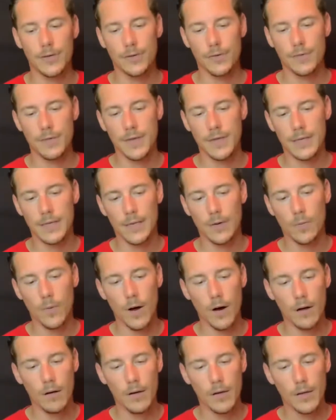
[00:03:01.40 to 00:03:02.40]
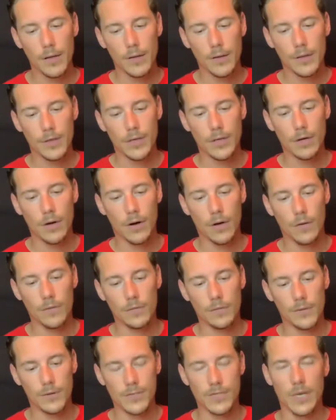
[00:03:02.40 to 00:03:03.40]
you're thinking, well,
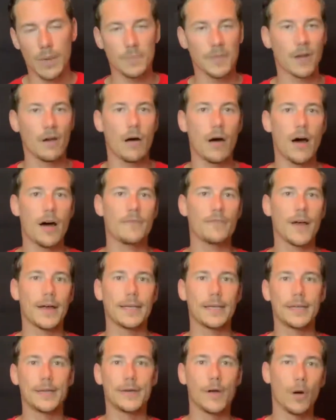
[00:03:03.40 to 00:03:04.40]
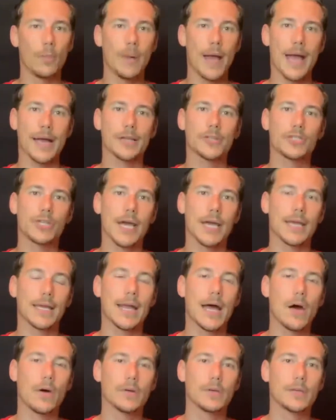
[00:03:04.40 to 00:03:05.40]
there's something off. I need to go back and check it
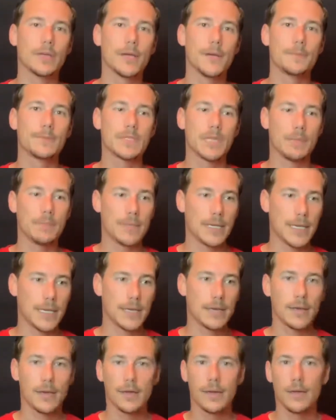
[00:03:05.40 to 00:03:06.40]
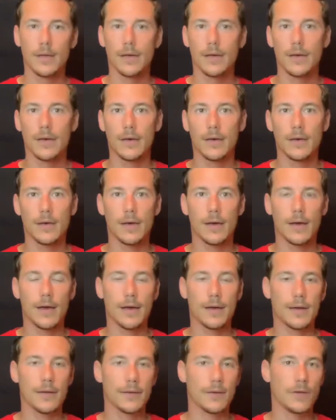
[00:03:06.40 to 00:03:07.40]
out. To me,
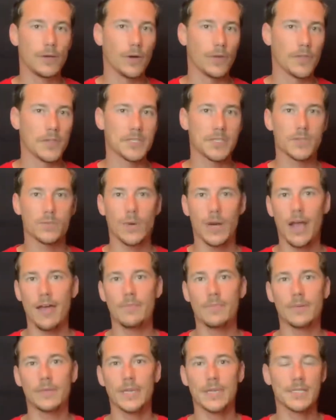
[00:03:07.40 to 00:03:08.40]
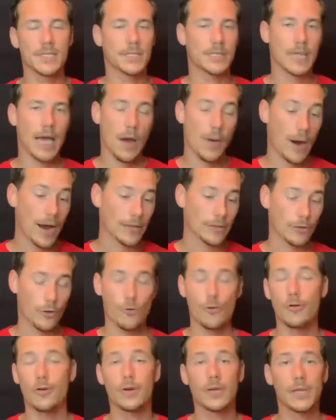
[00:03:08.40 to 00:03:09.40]
this is how I
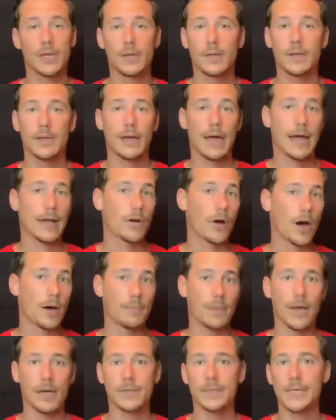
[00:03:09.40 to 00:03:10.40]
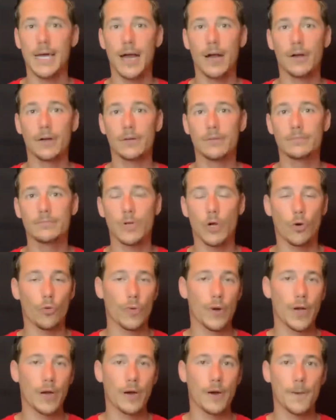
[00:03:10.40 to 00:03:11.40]
learned. I caught my entire
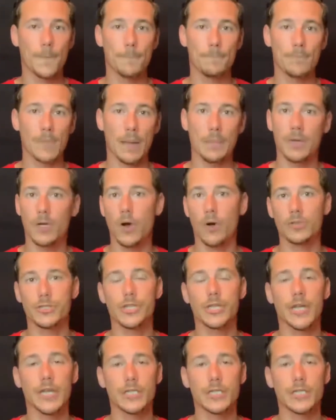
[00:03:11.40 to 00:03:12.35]
career. I've been coaching